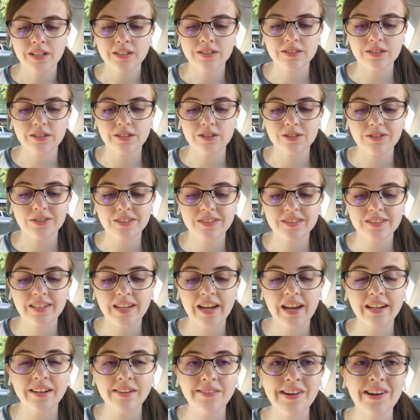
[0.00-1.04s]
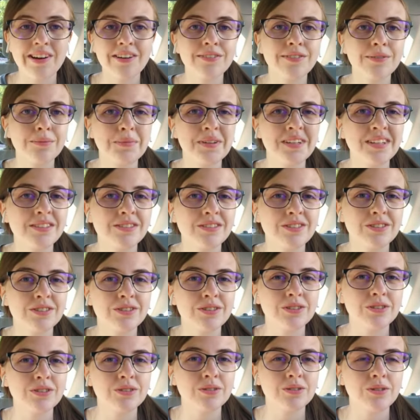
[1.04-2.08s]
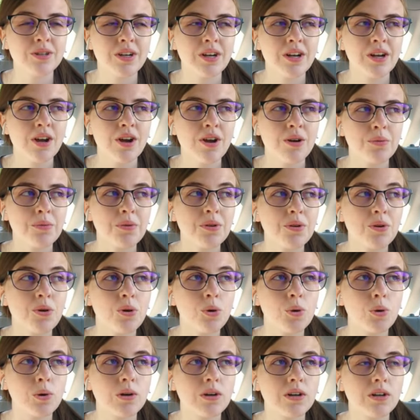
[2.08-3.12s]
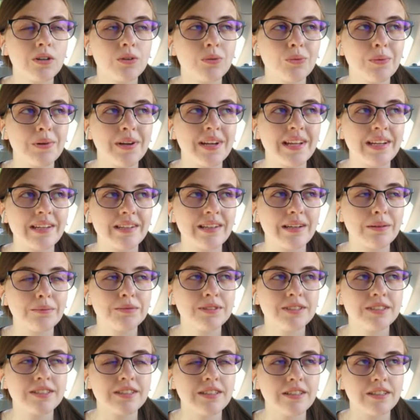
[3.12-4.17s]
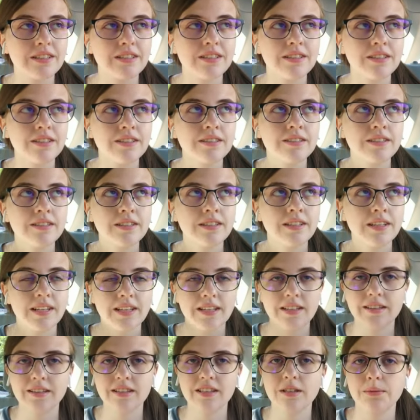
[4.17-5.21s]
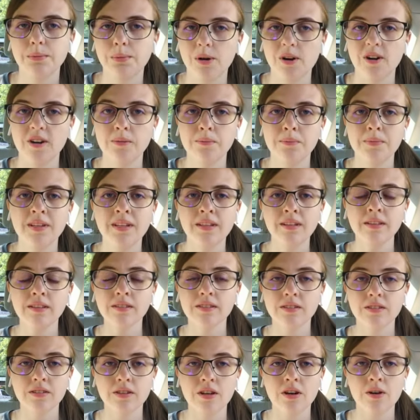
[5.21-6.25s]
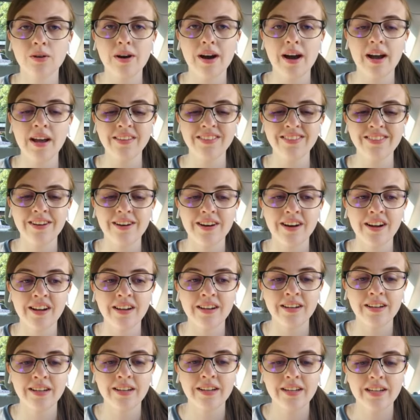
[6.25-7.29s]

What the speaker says: so it's kind of hard for me to record when I'm still in the apartment, so I thought